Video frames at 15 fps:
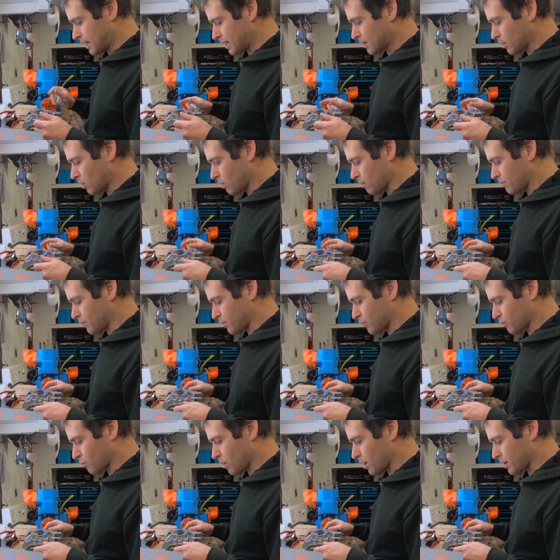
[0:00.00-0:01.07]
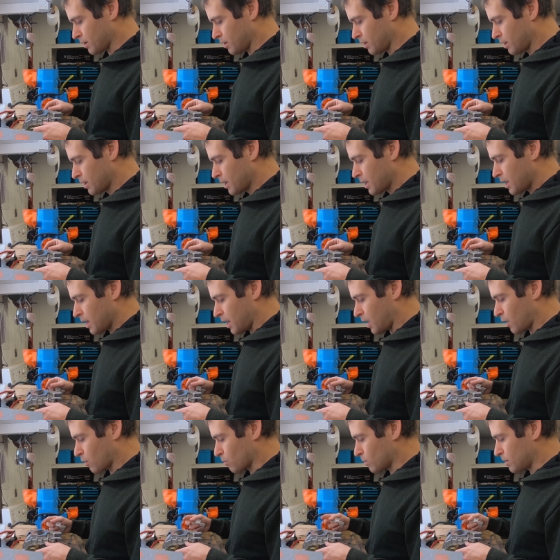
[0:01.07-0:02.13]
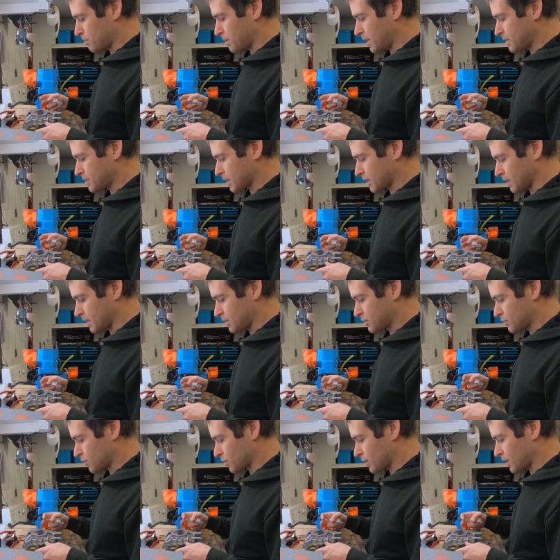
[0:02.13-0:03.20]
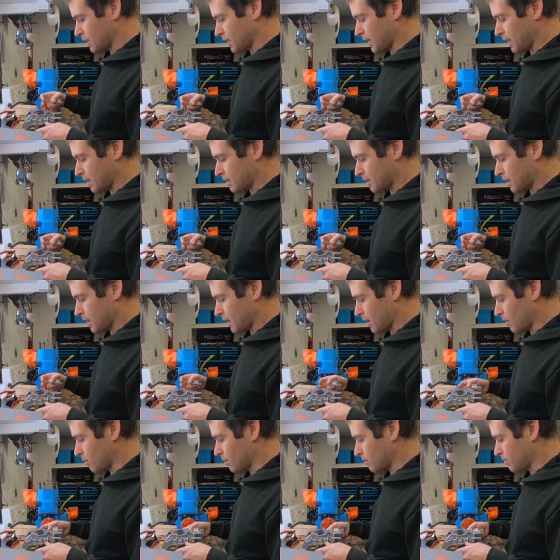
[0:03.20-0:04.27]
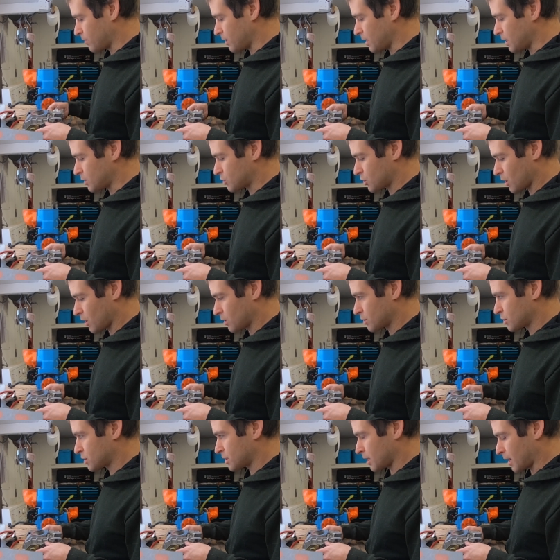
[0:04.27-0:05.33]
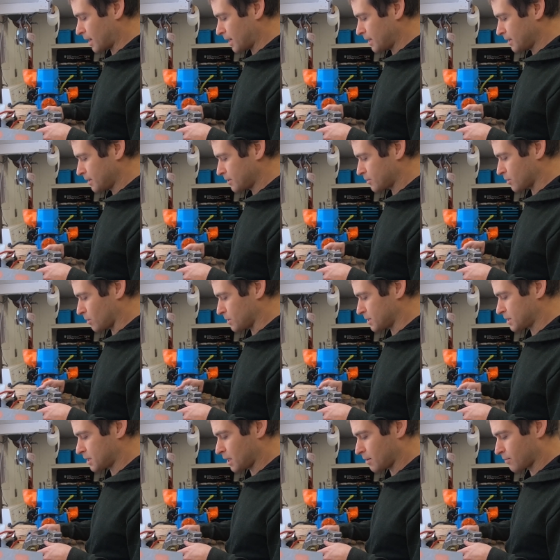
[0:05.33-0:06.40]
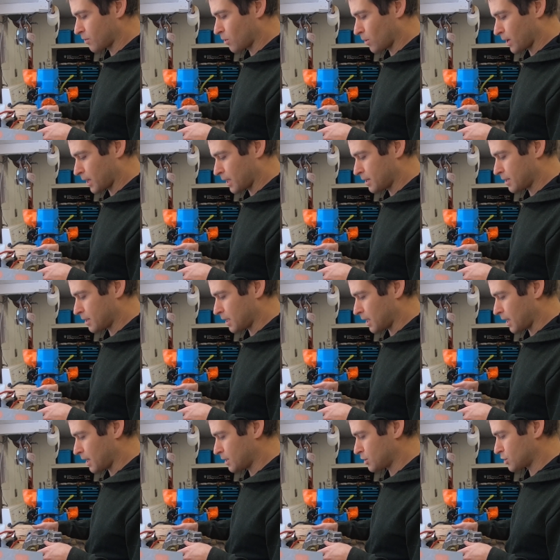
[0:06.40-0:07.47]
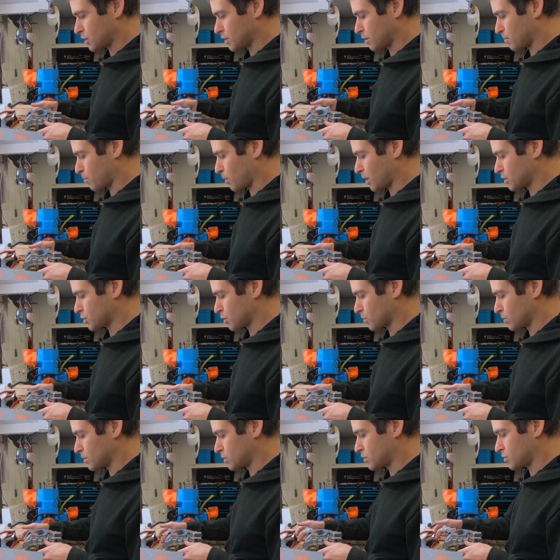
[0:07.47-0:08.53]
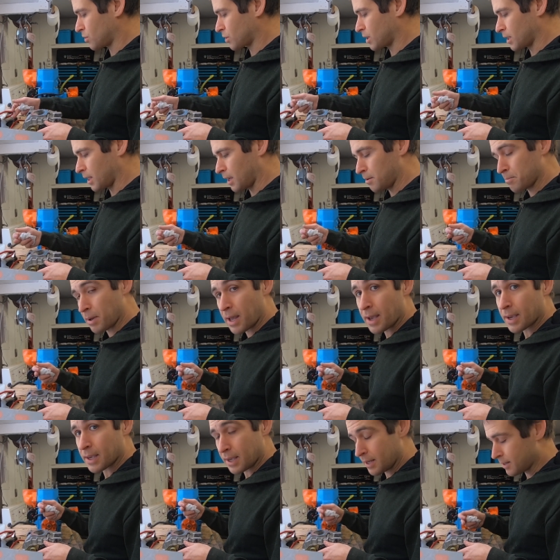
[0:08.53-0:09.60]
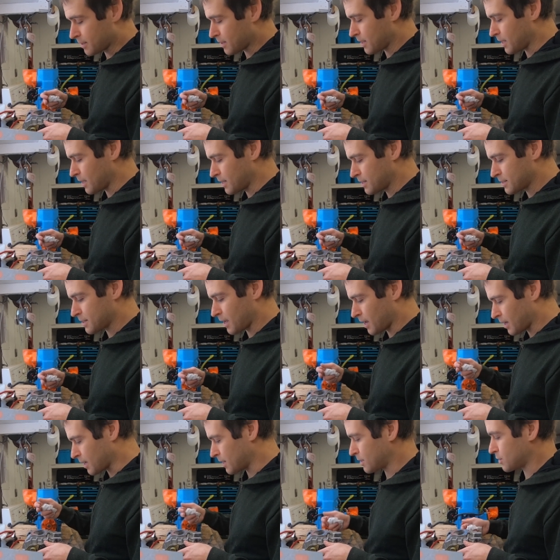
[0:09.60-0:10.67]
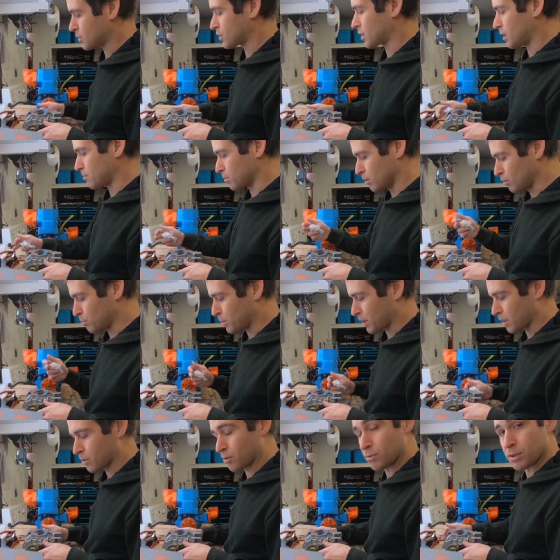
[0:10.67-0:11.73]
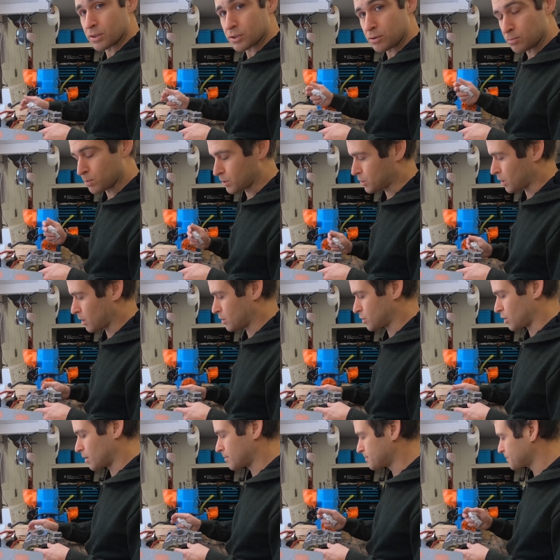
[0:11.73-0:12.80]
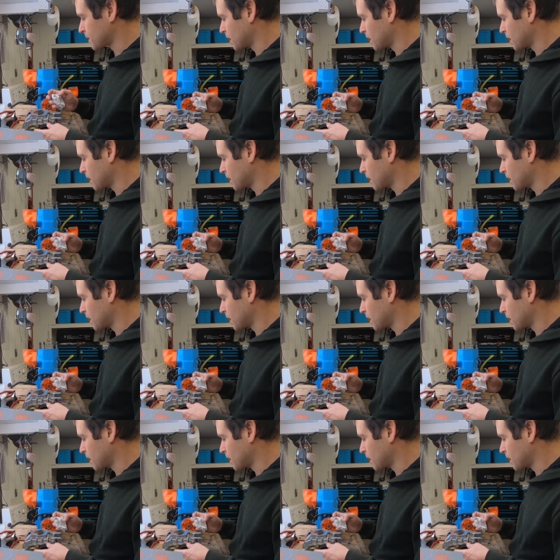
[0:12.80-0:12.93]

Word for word: let go of the throttle, air would basically circulate out of the charge side. So instead of going into the engine, the pressure would circulate back into the intake and just keep looping through the supercharger.